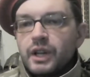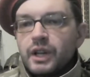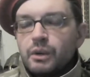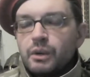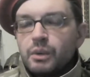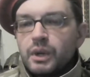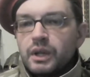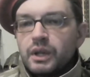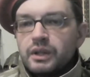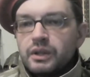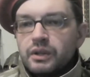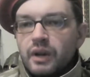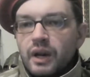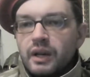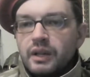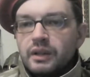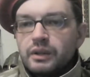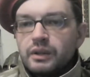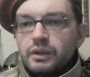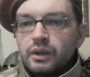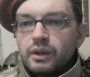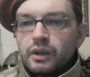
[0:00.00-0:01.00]
they were
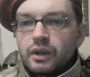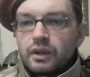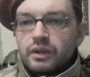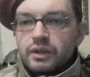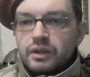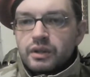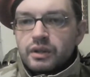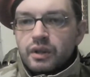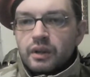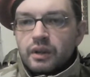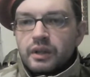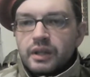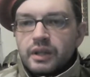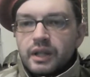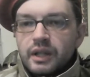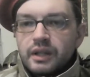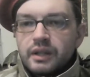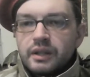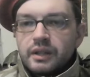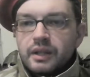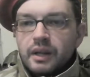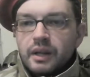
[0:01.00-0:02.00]
trying to
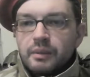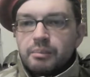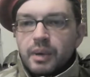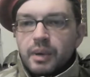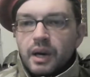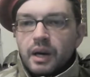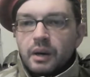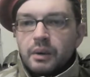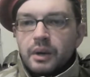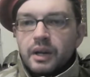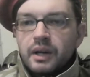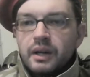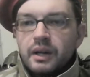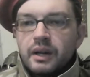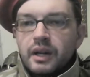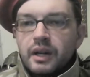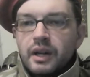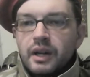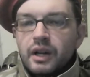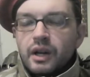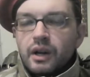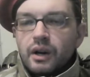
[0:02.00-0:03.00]
consolidate their power
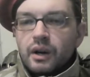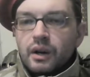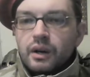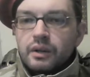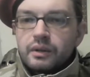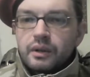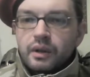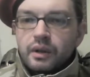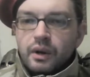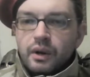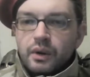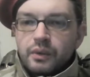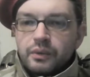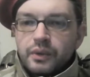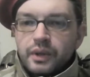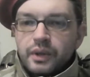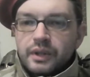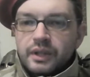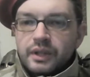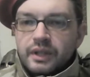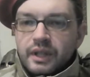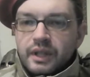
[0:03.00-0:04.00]
all
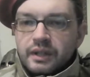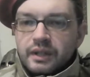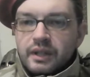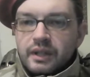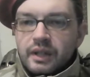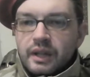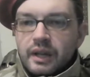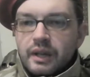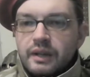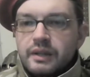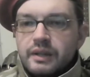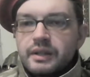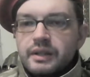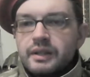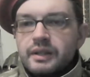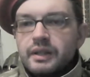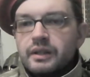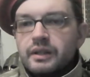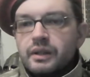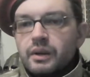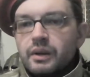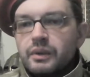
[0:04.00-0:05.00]
over the
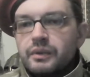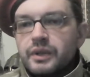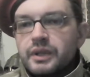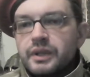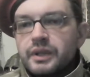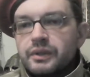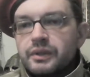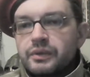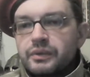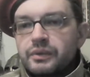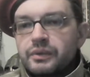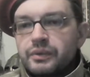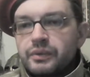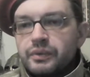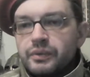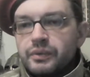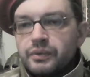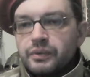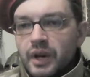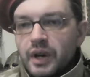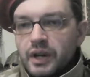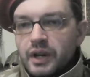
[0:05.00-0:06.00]
Netherlands and over the
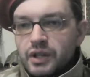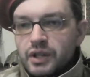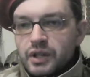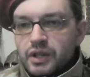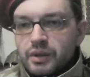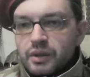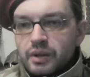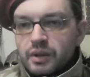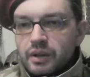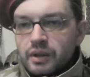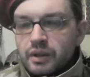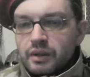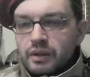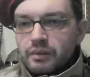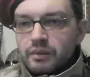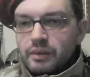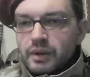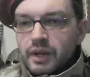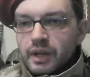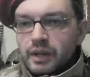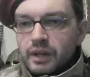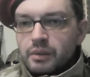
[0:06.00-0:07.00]
French
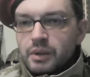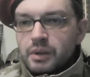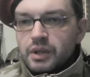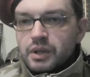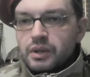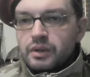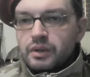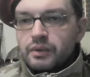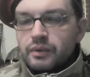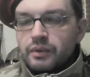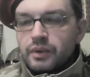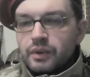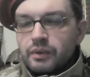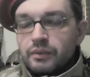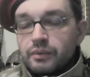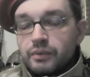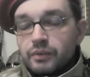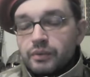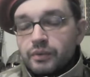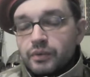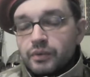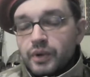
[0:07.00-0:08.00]
language,
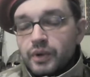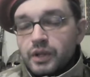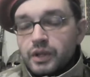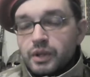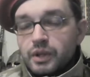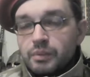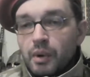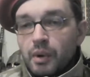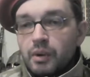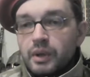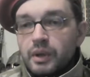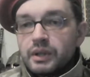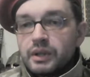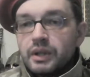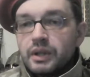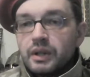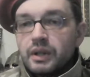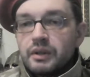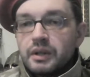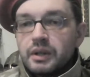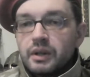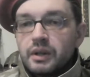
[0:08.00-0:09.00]
French-spoken
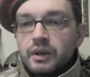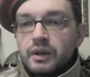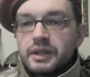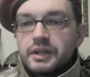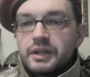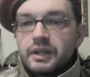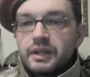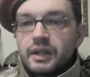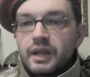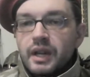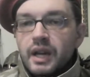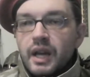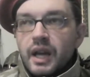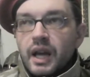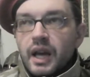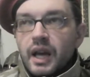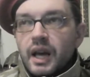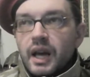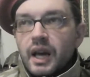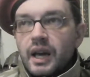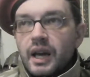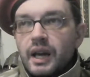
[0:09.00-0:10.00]
territories,
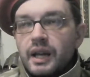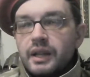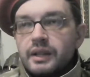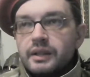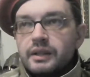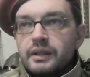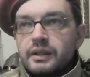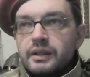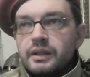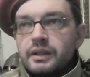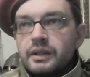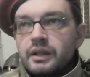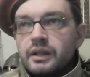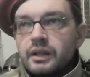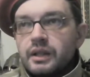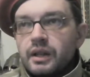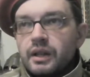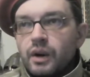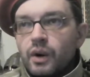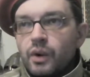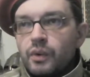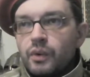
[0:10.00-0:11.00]
and
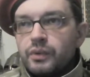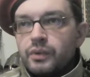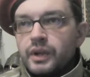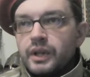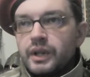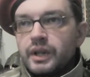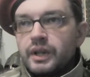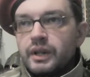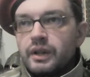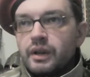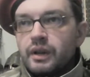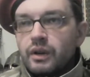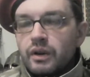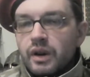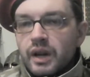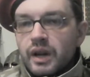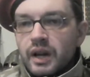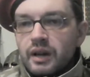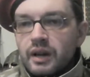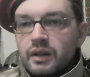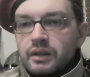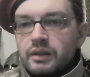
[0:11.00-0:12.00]
over
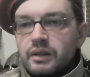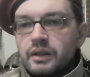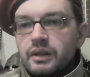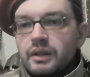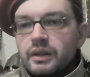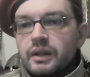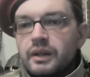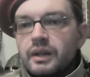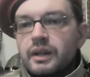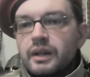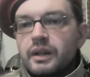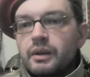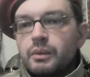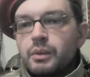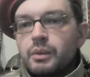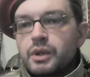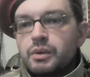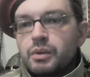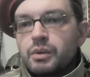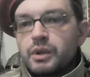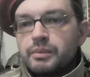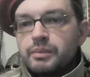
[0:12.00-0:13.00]
Lorraine,
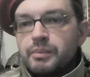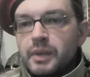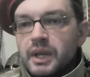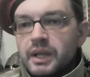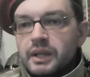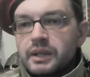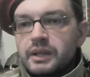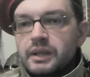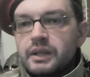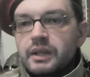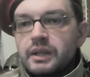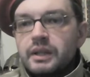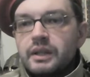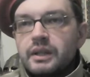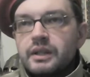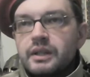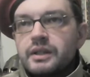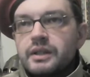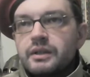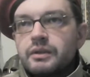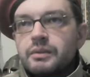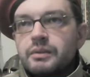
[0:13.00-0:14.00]
which was mixed in
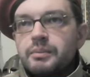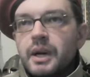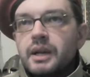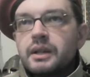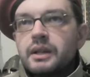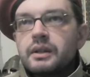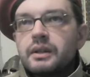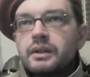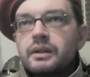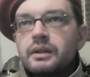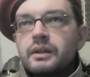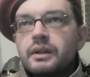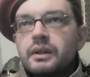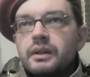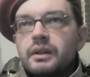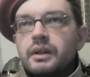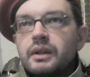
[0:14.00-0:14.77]
this respect,